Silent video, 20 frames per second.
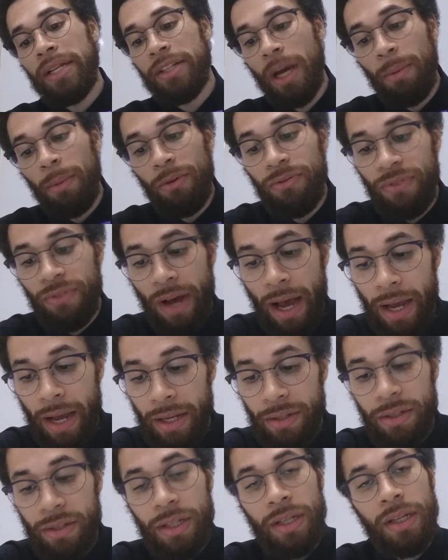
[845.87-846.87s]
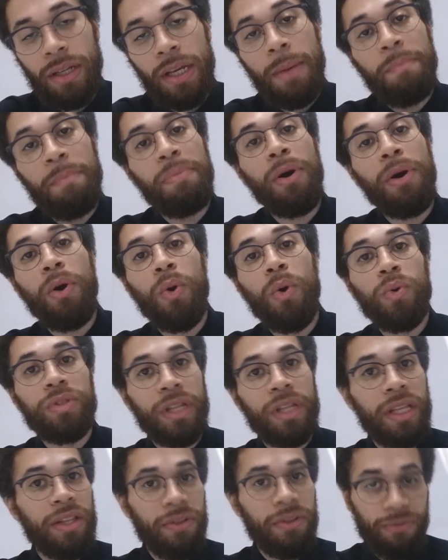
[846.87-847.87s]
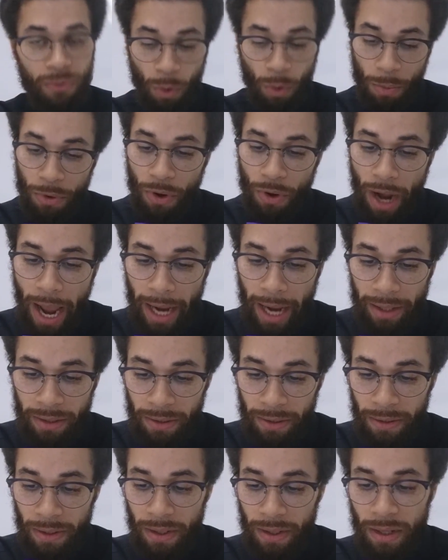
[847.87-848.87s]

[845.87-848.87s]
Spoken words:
double fines imposed in the former act.